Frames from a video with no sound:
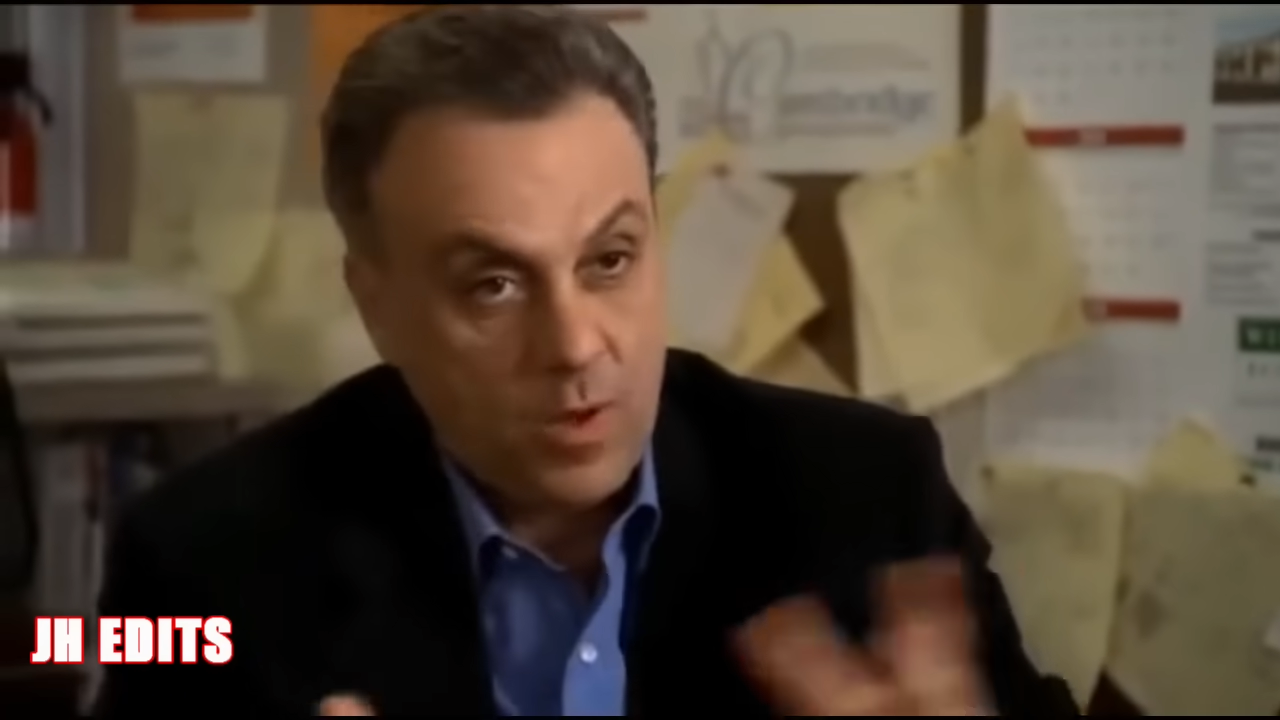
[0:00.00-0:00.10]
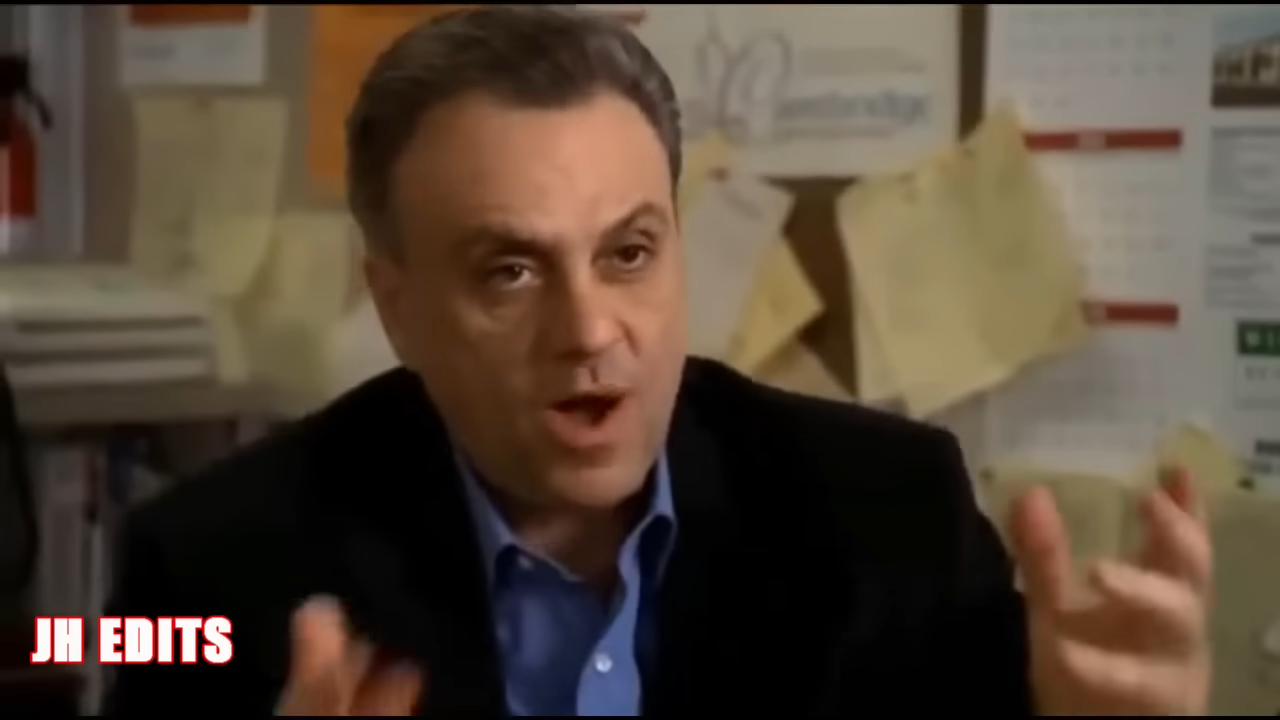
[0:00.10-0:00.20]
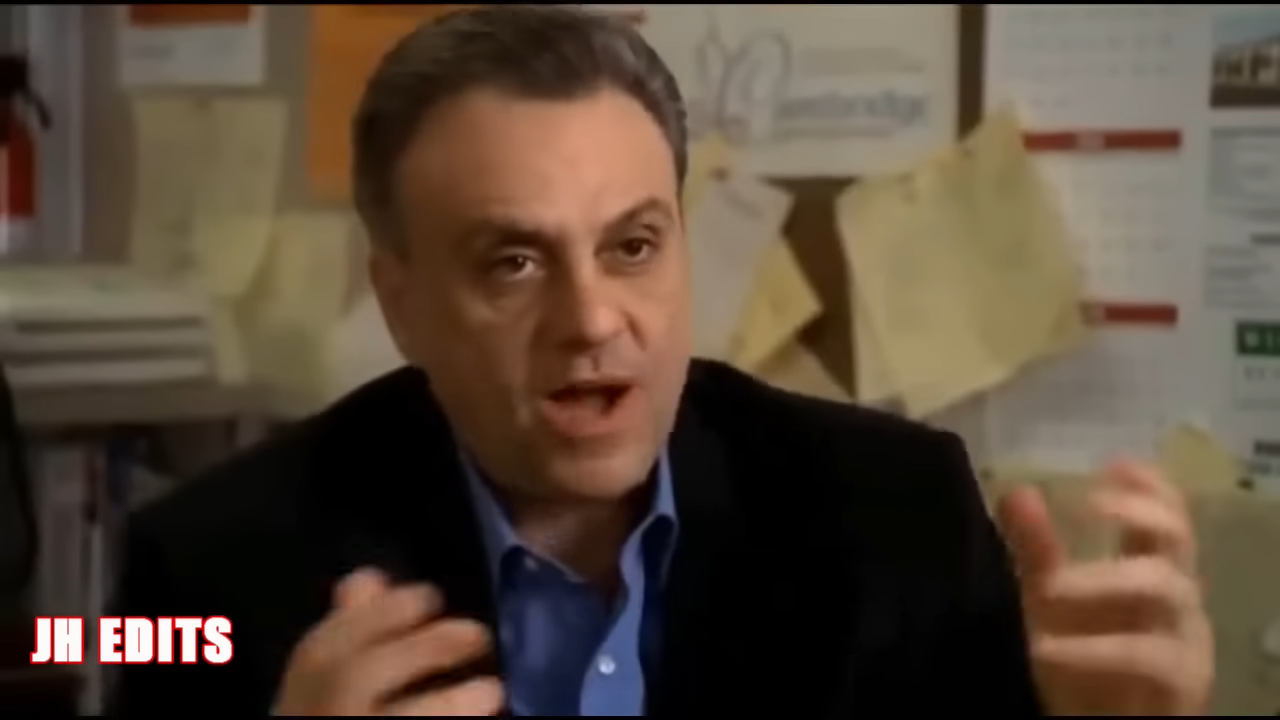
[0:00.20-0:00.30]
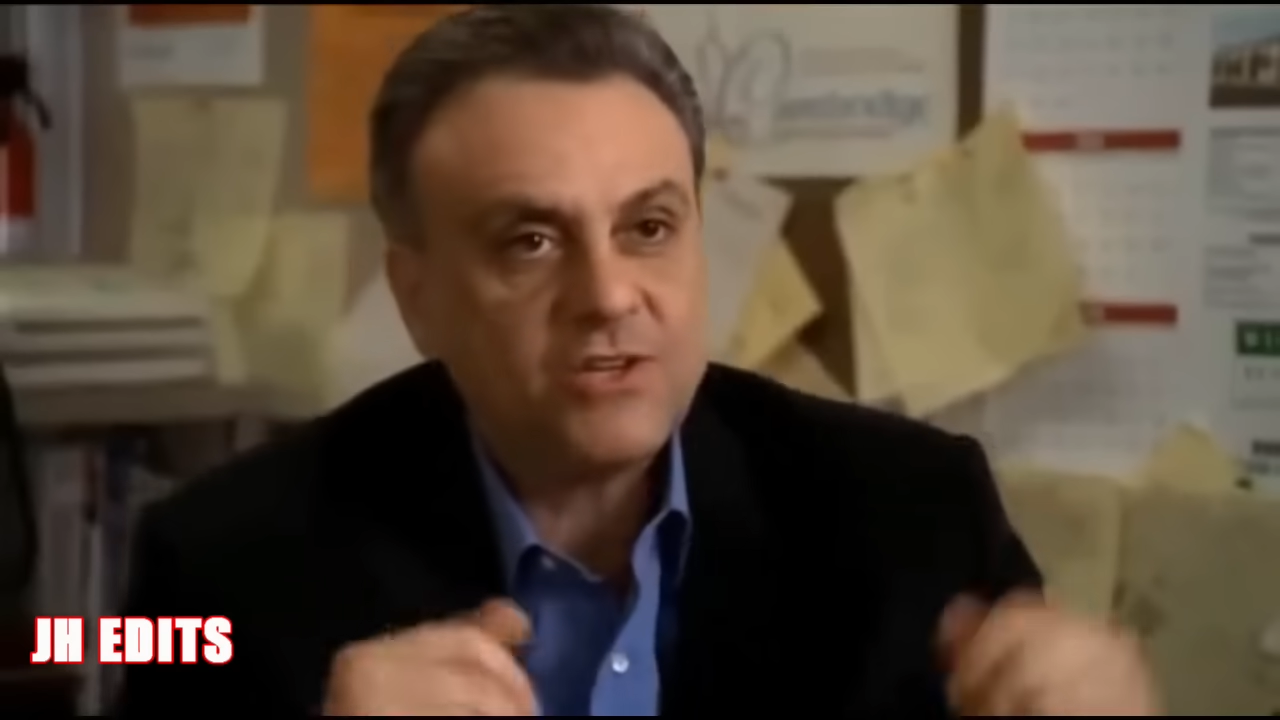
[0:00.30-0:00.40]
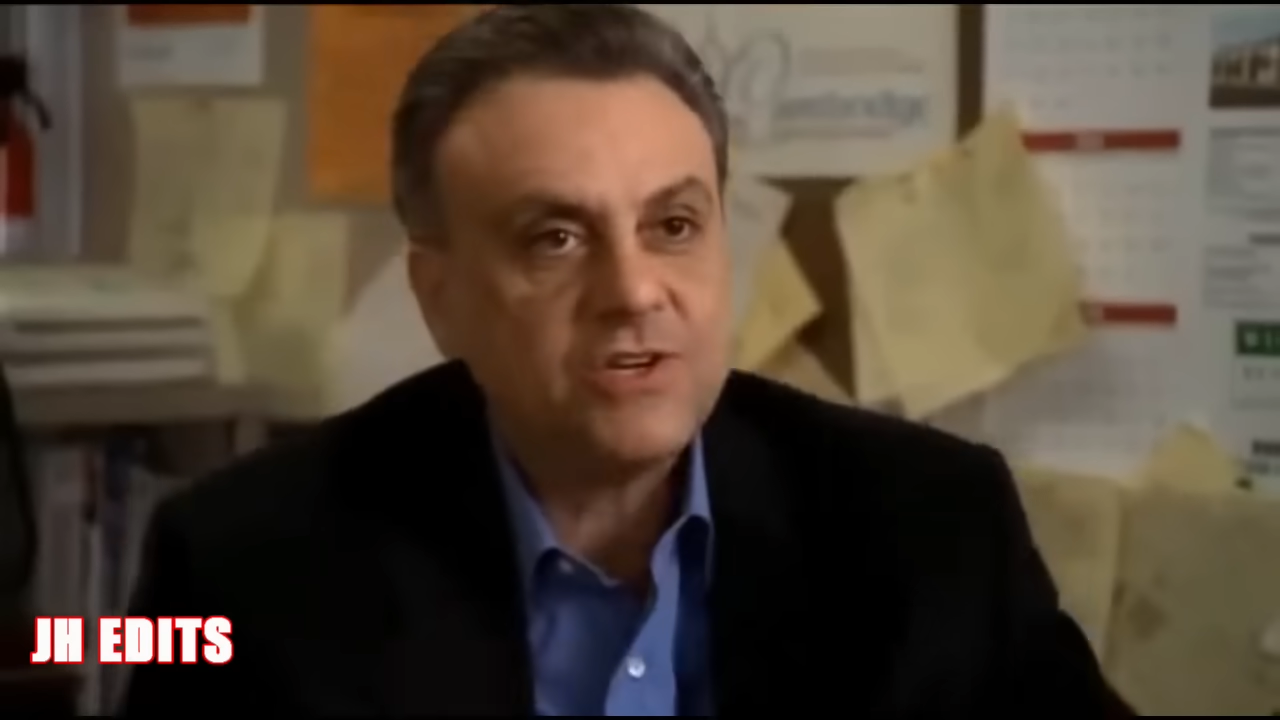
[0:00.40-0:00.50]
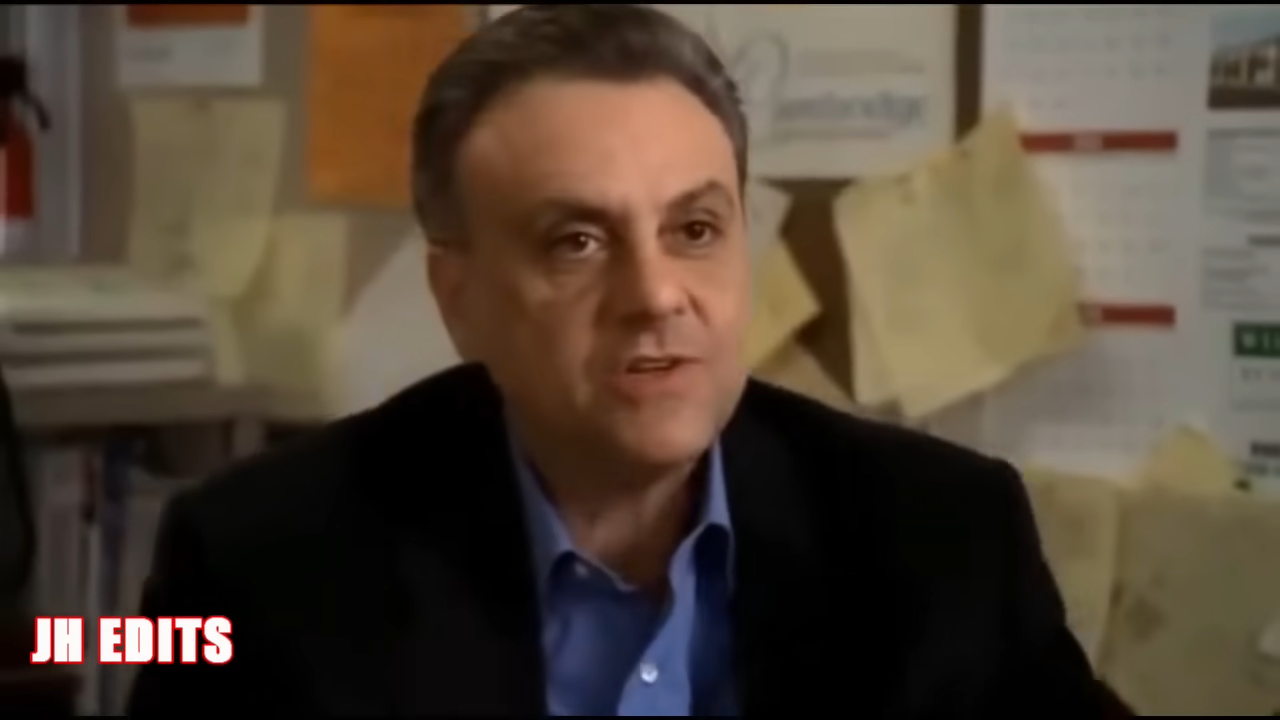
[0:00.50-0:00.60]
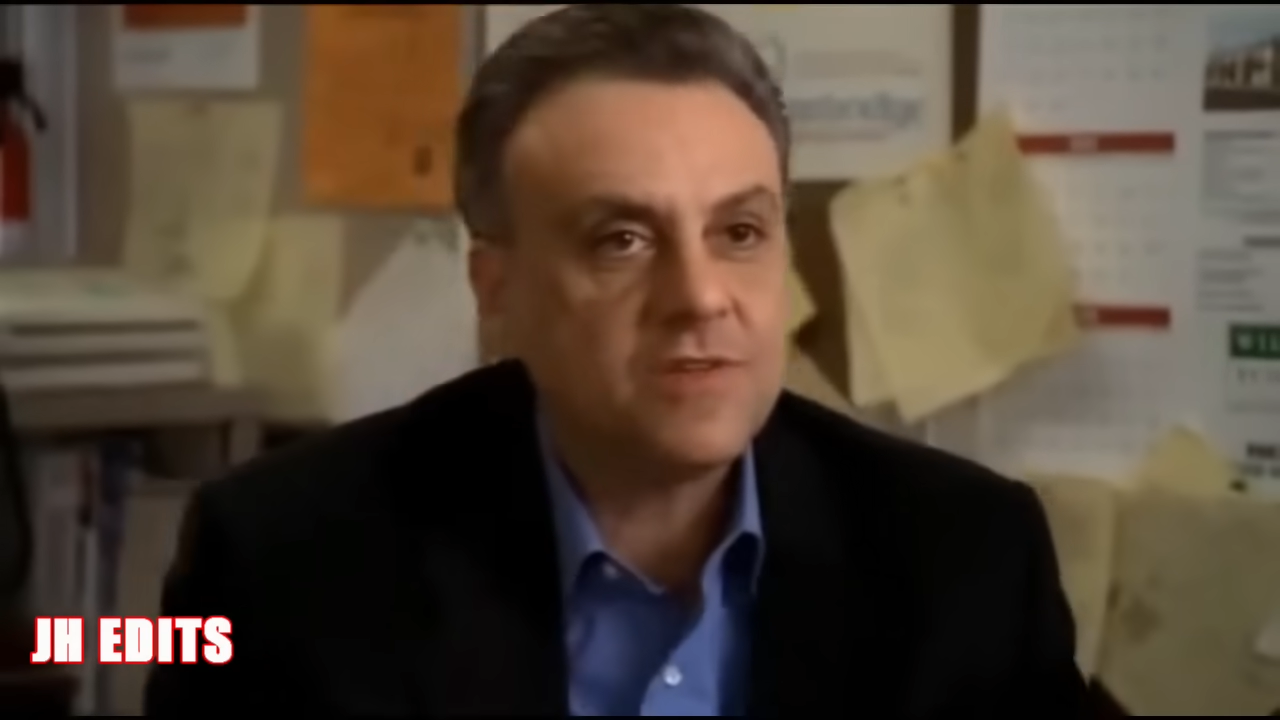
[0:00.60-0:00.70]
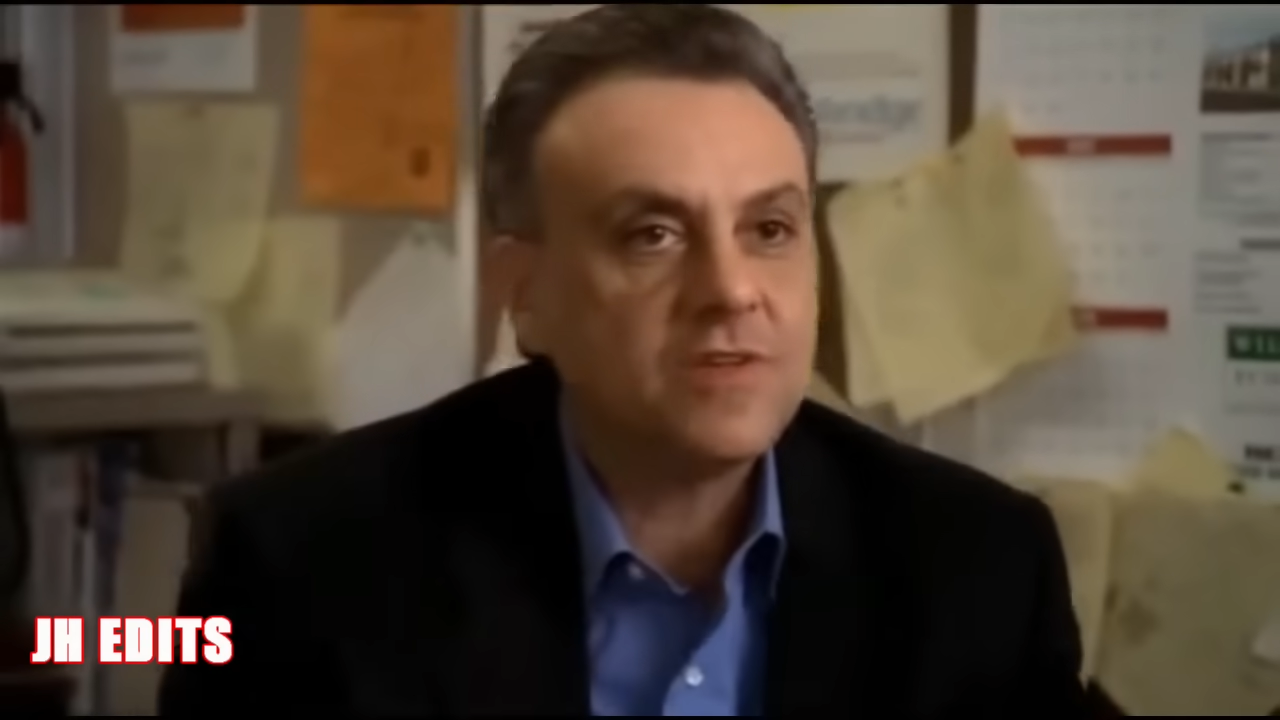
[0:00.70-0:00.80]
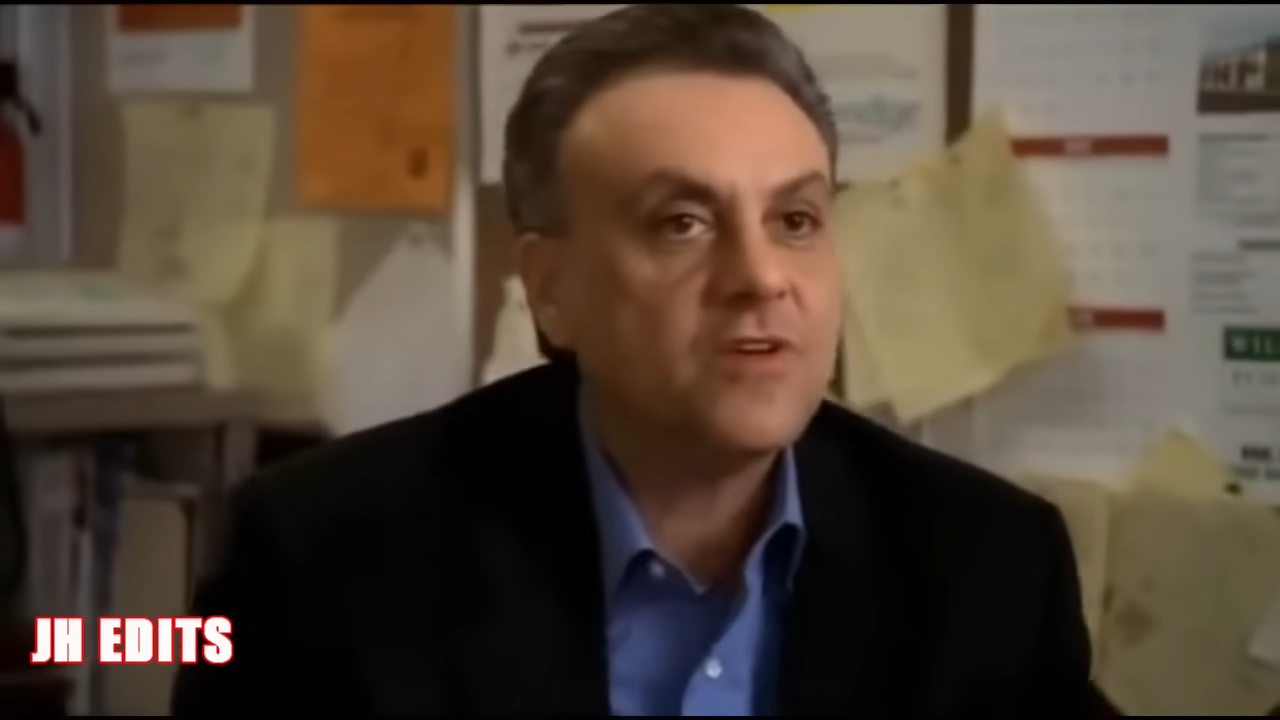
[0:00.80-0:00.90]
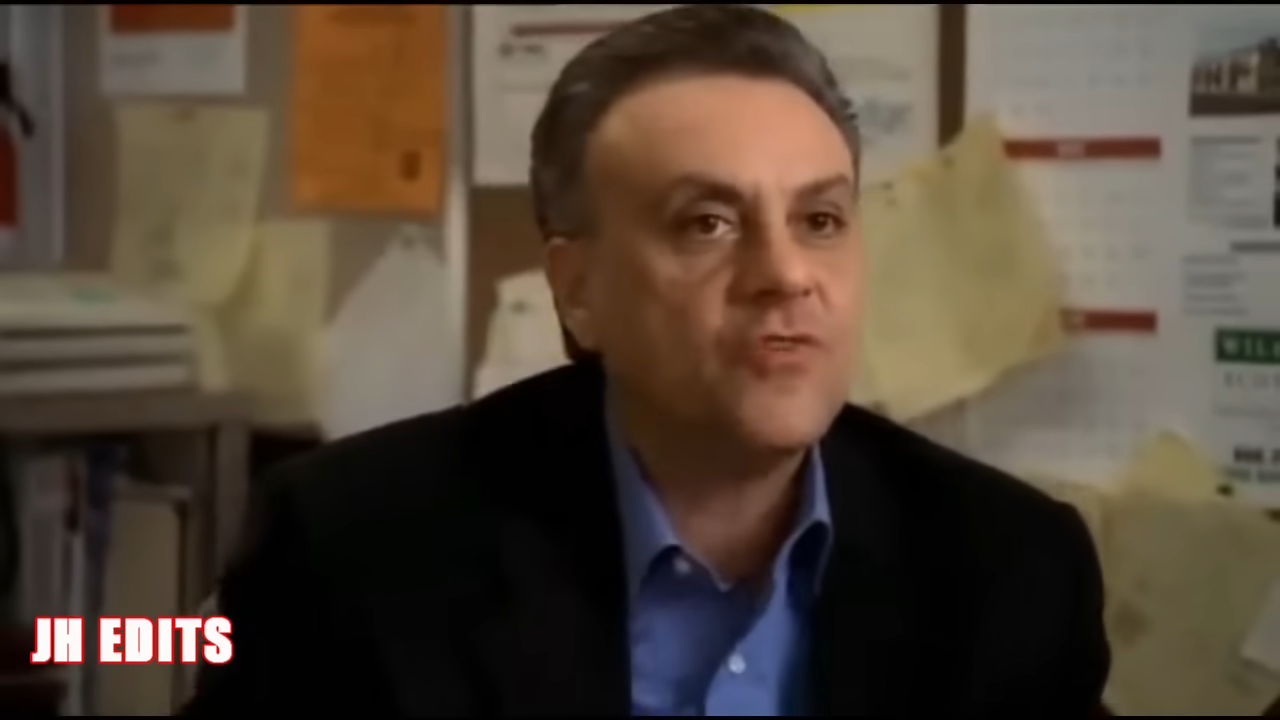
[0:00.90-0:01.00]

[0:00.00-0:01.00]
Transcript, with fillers: Watchers,